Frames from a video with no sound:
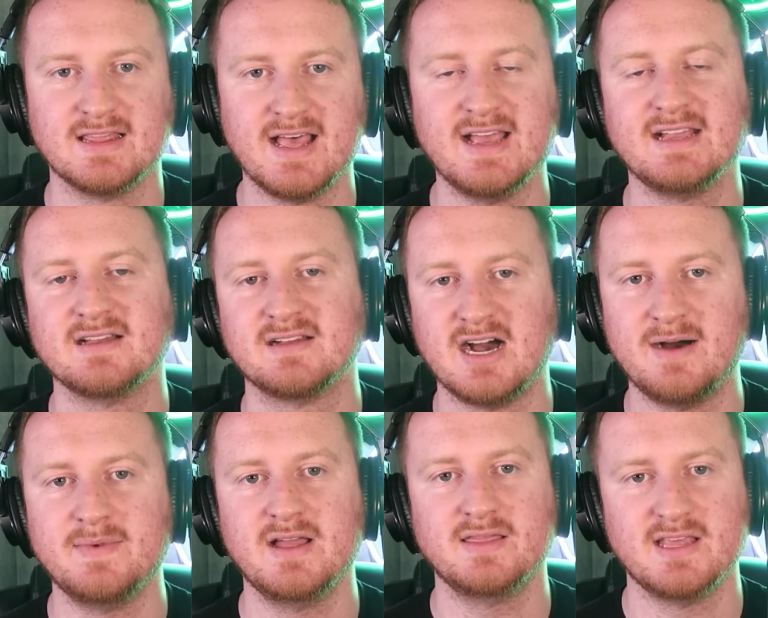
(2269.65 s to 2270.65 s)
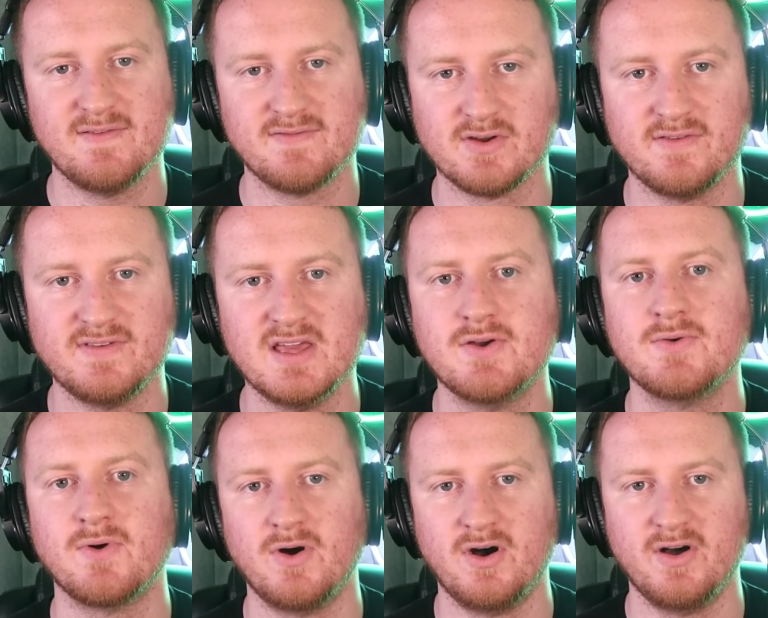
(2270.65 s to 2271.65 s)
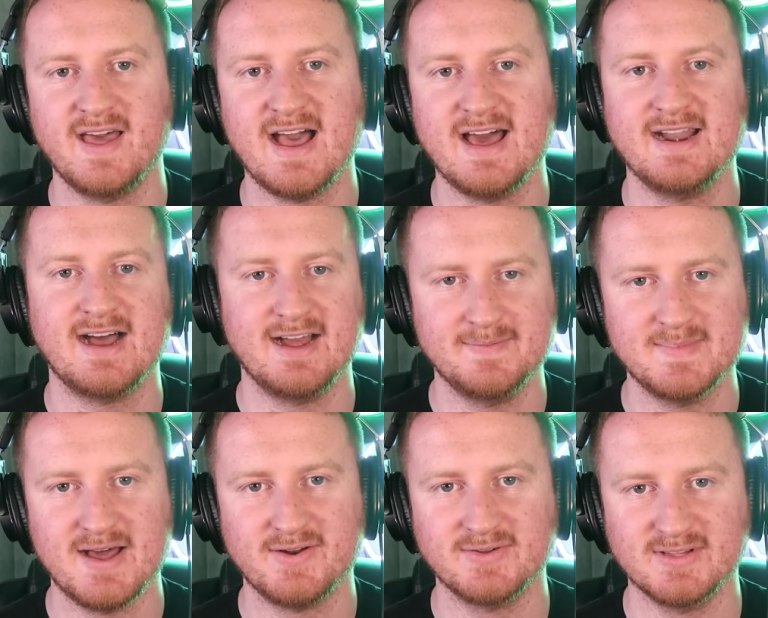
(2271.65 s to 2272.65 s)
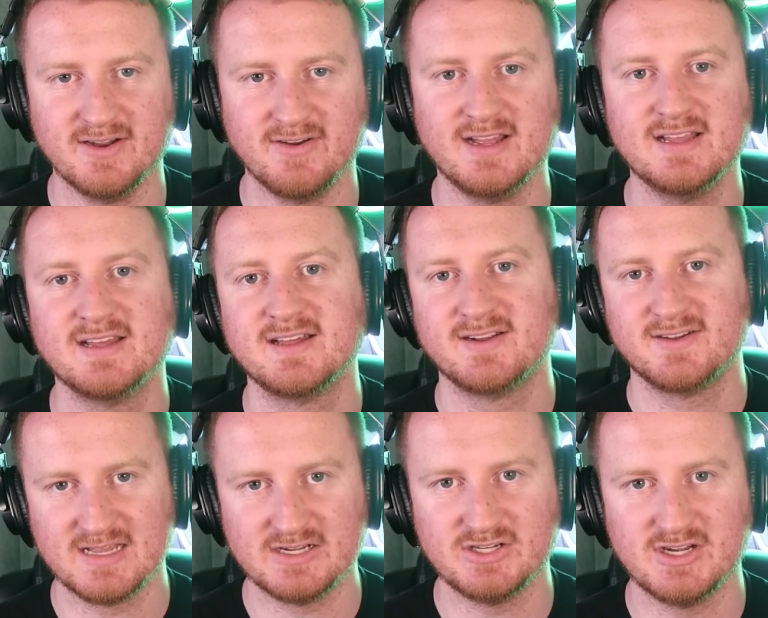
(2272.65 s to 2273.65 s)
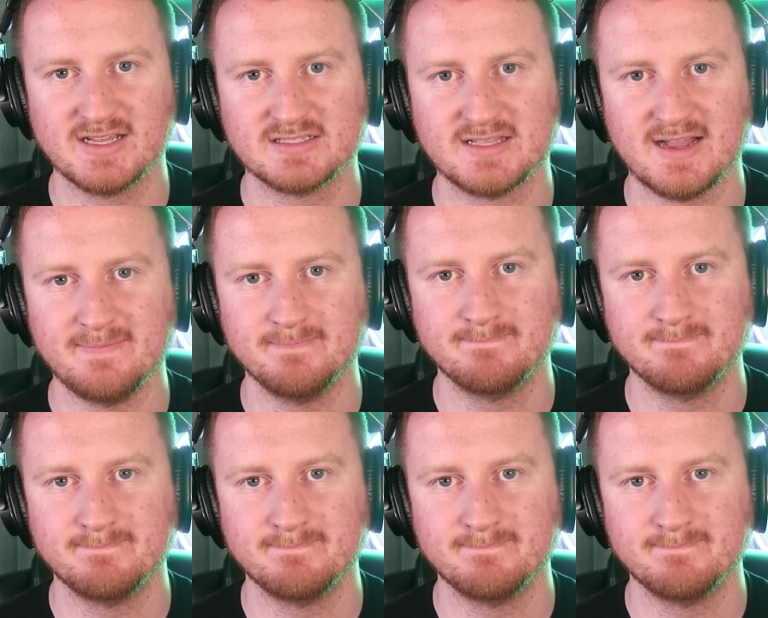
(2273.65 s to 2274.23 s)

Like, comment, leave a review, all that. I'm Matt O'Leary, and I'll catch you next time.